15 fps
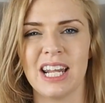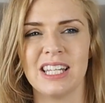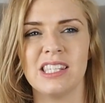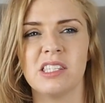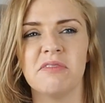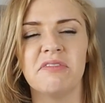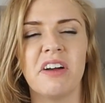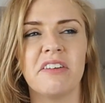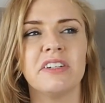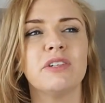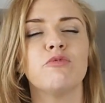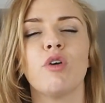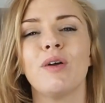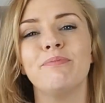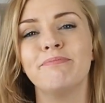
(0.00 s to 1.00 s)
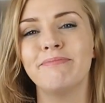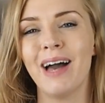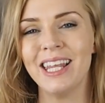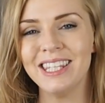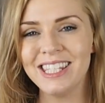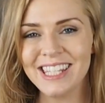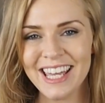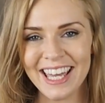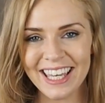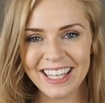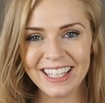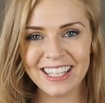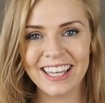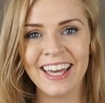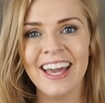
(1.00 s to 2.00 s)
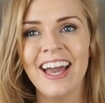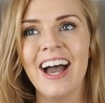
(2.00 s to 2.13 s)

and it's very romantic.